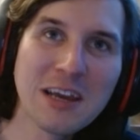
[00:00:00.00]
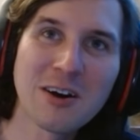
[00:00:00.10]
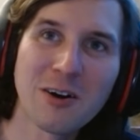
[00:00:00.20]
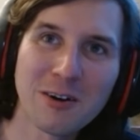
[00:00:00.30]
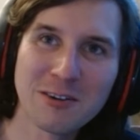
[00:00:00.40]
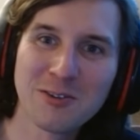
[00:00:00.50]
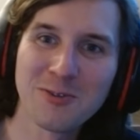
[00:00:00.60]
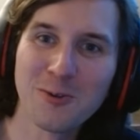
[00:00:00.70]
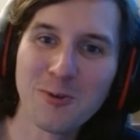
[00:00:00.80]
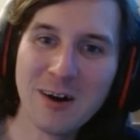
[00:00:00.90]
cards for
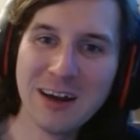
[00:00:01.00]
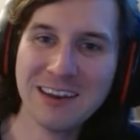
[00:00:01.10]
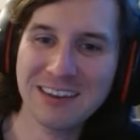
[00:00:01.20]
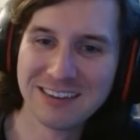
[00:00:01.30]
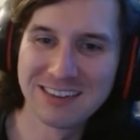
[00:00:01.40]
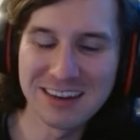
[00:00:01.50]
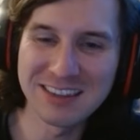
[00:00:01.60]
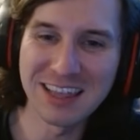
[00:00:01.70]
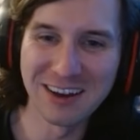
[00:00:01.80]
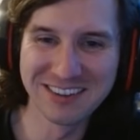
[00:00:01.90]
one
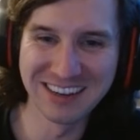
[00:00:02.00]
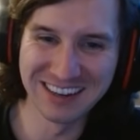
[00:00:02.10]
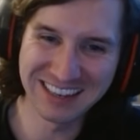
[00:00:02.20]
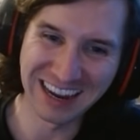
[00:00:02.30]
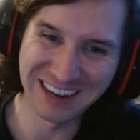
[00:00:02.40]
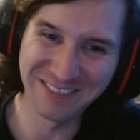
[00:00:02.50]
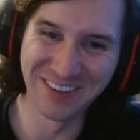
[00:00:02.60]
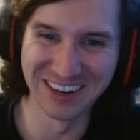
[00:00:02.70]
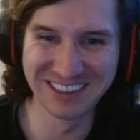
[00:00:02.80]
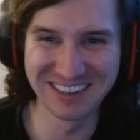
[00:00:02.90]
6,000 attack
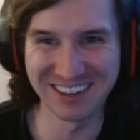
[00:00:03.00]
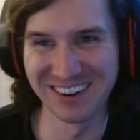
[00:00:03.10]
monster.